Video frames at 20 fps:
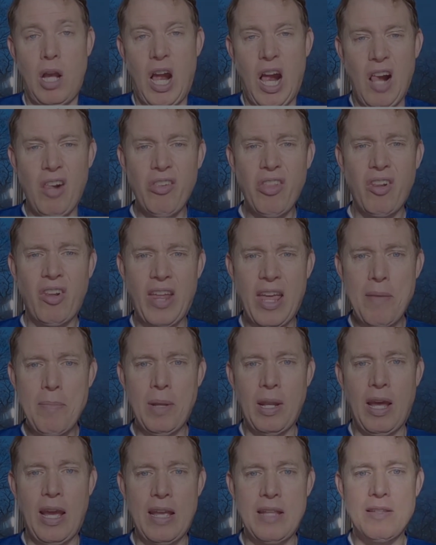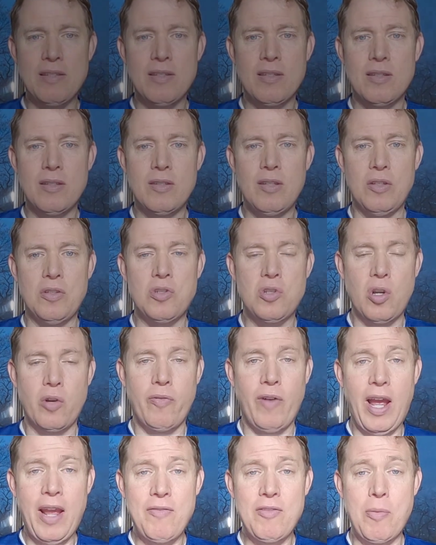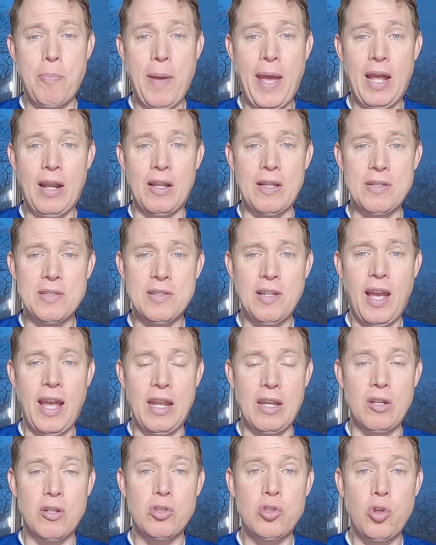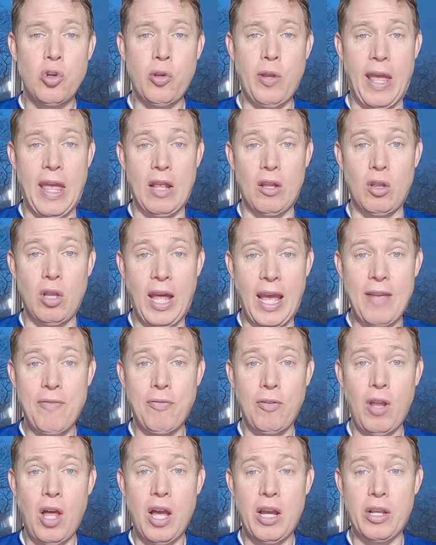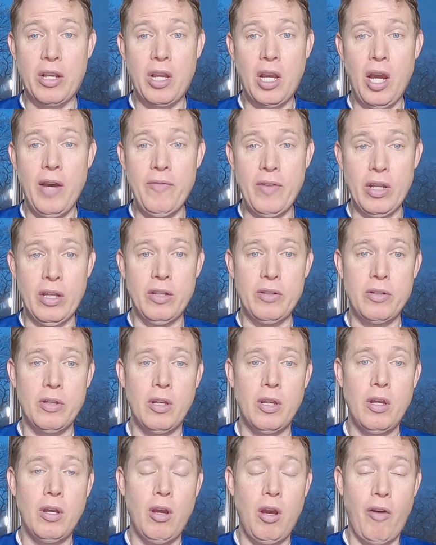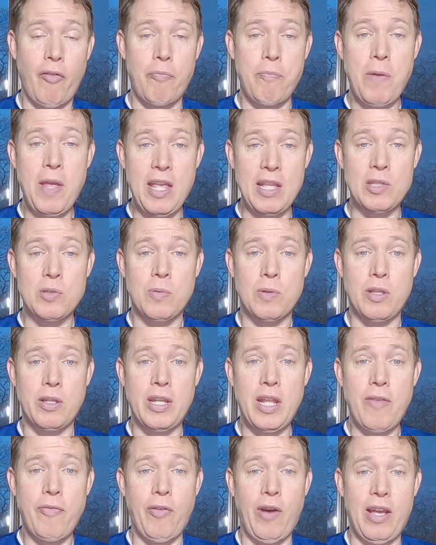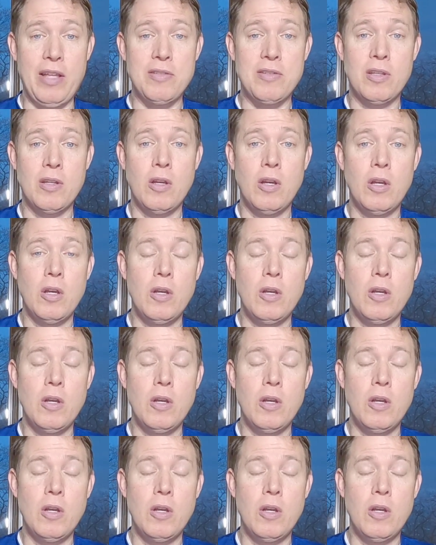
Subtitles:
All the Lamanites that survived the battle at Sidon took a lifelong covenant of peace with the Nephites.